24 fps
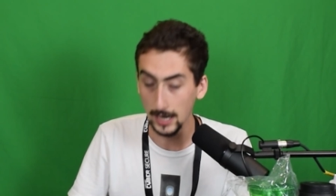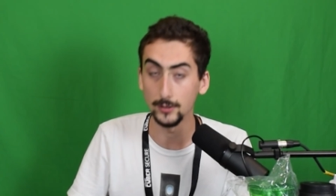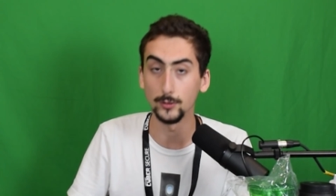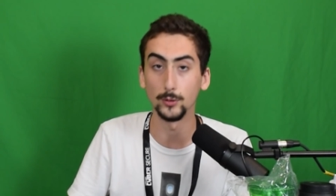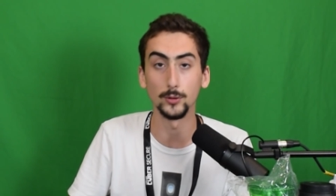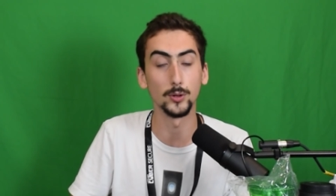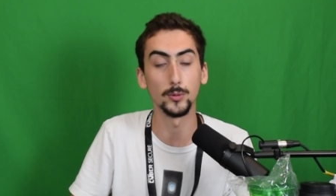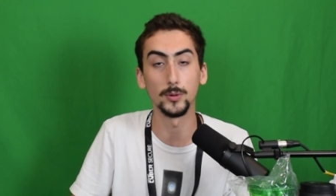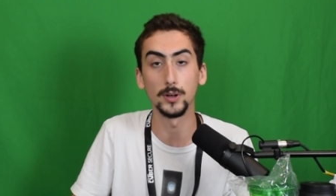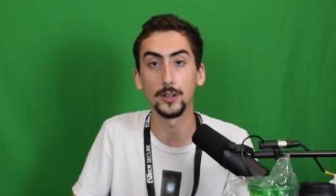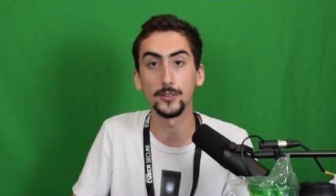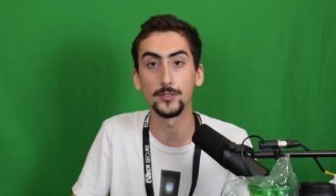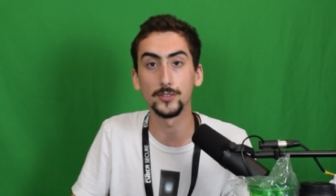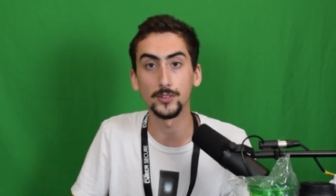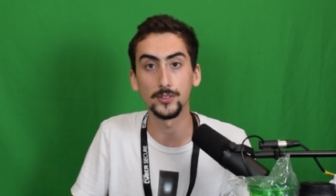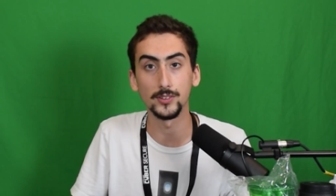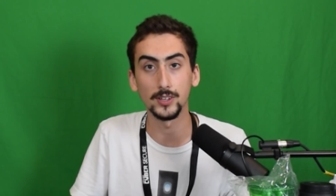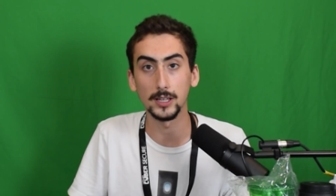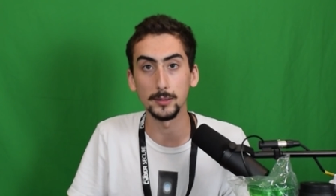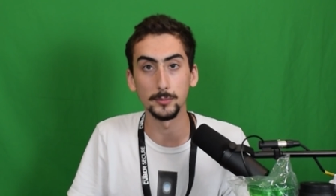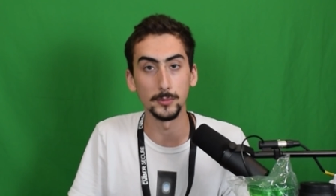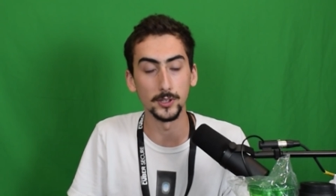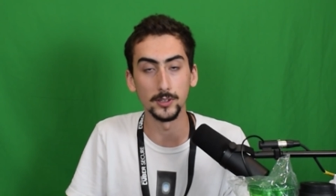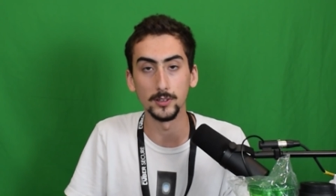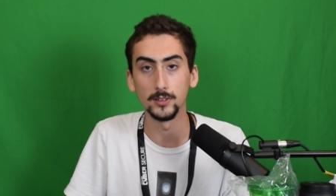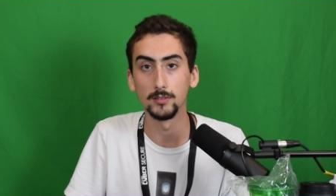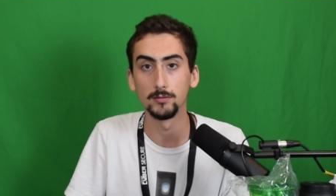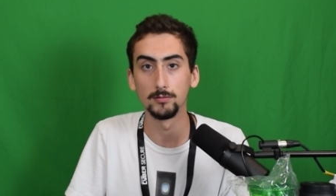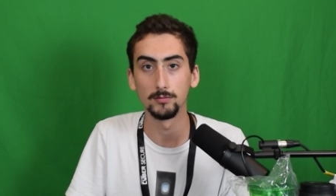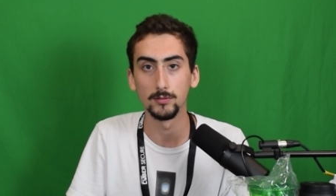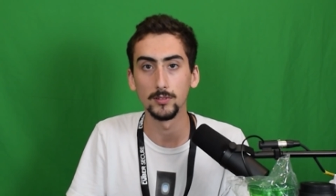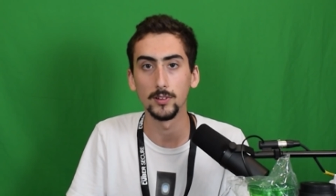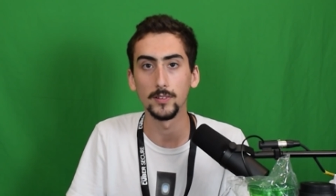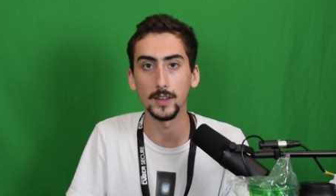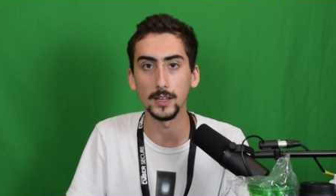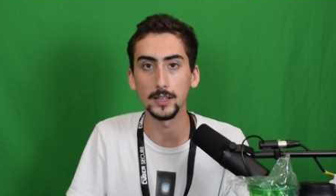I don't know what else to say, man.
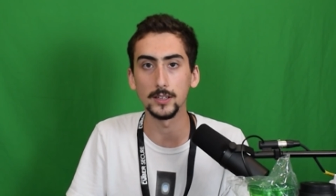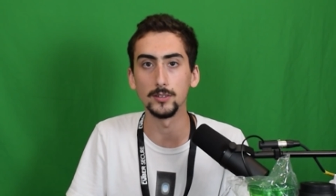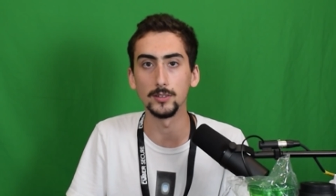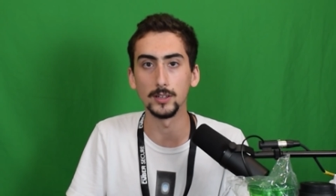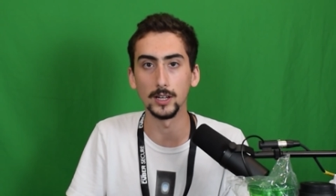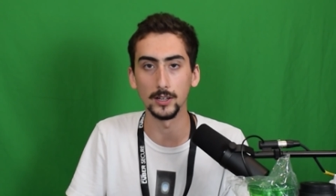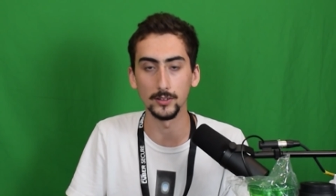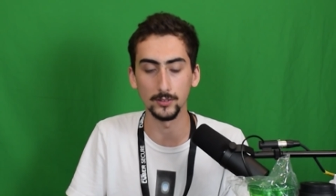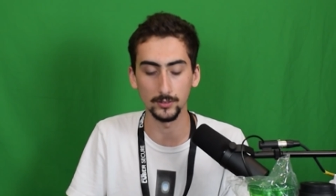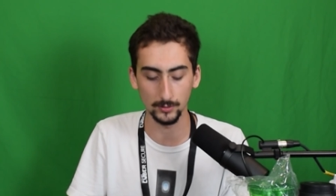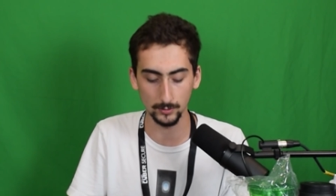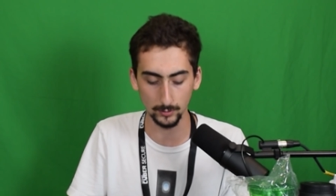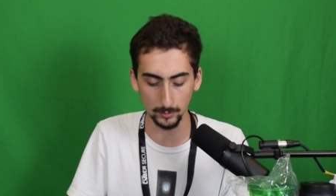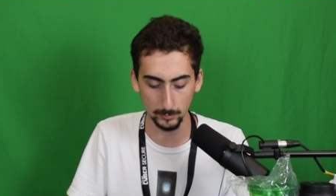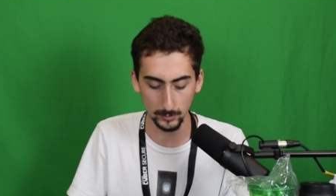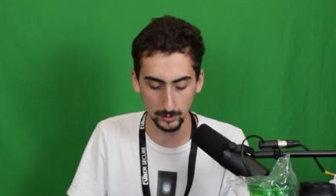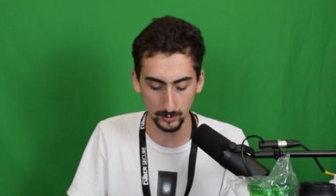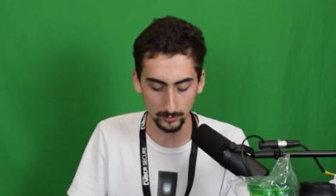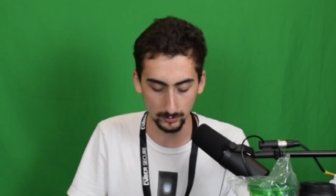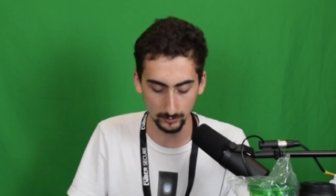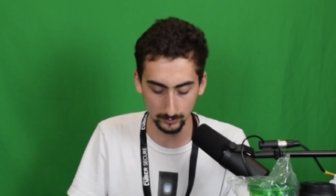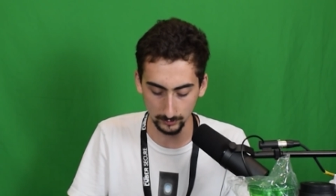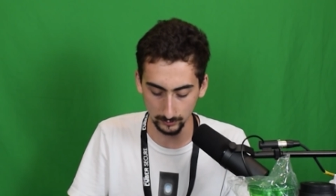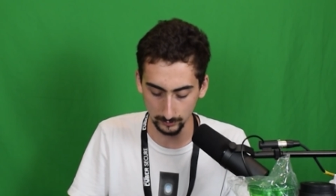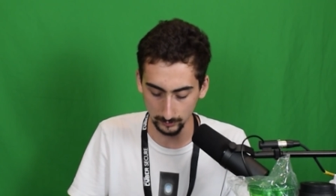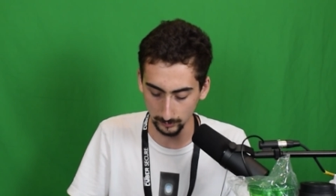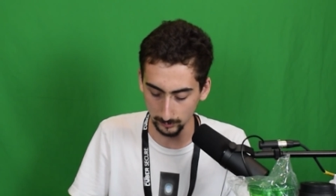Thank you guys so much. This is